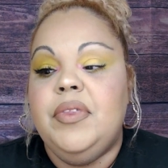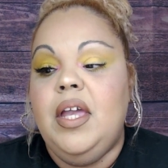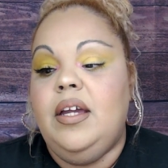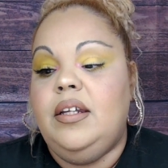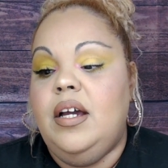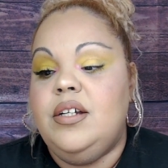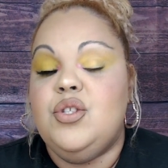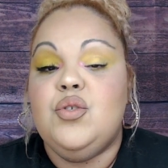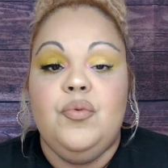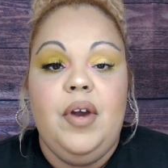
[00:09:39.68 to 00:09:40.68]
And I
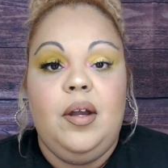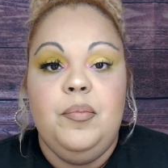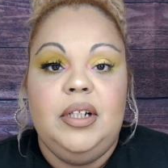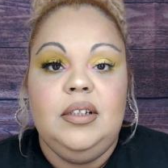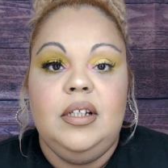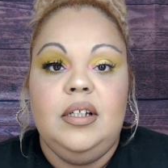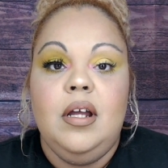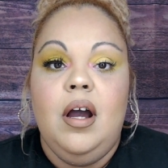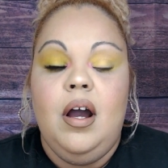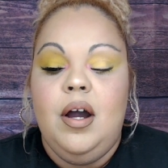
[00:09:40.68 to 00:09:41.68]
do recommend it.
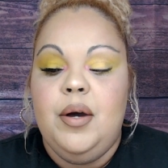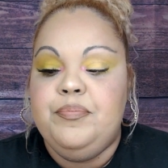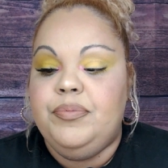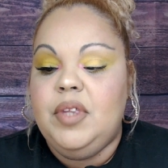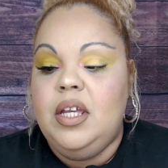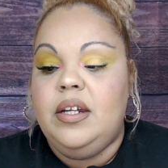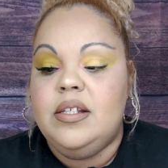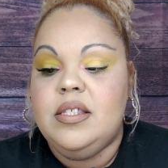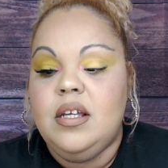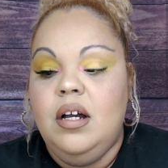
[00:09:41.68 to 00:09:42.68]
It
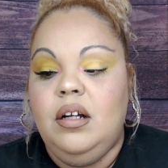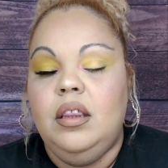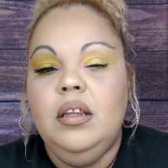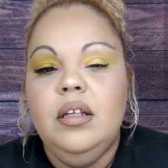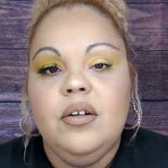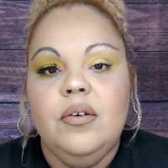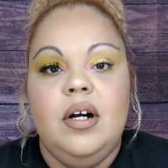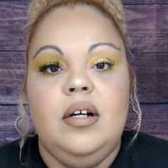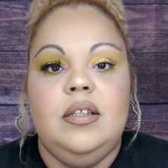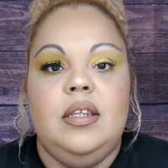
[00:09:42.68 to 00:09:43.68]
is a little
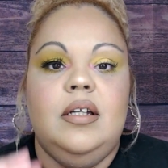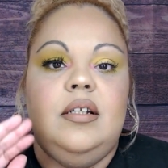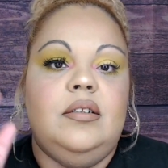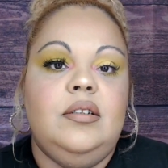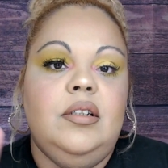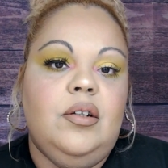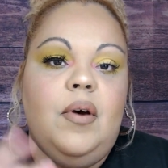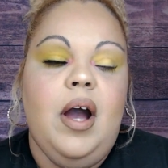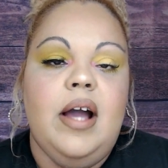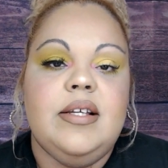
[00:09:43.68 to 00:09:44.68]
on the, you know,
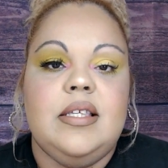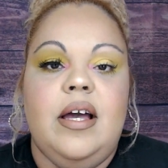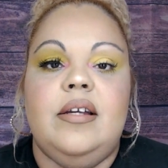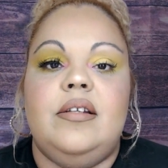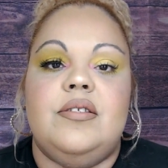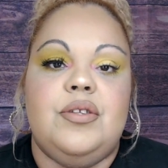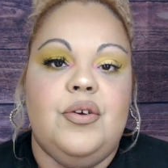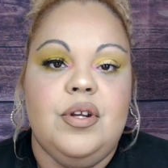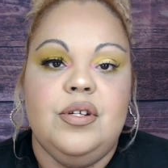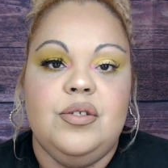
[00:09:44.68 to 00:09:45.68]
high side. It's
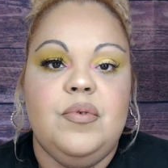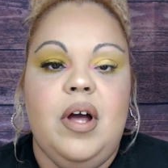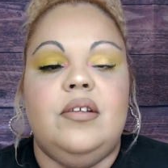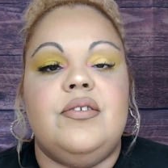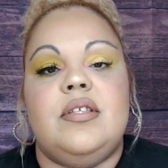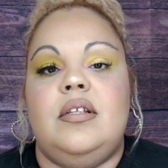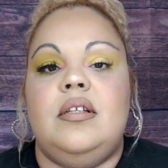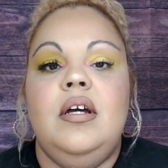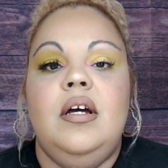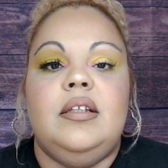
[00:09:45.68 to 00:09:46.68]
$32, and
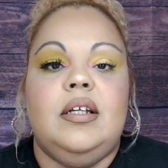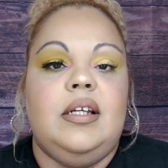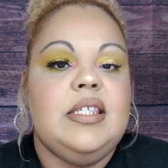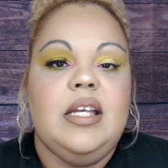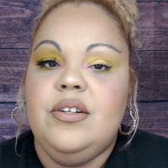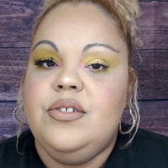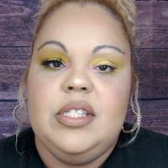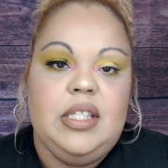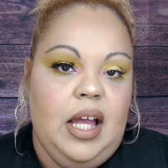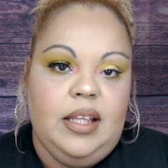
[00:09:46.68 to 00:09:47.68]
the container
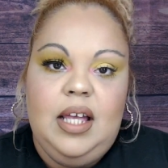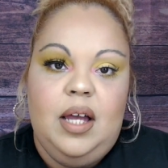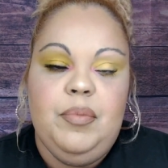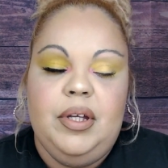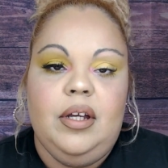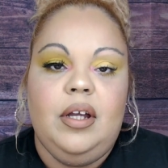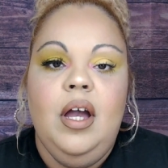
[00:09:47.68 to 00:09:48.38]
is not that big.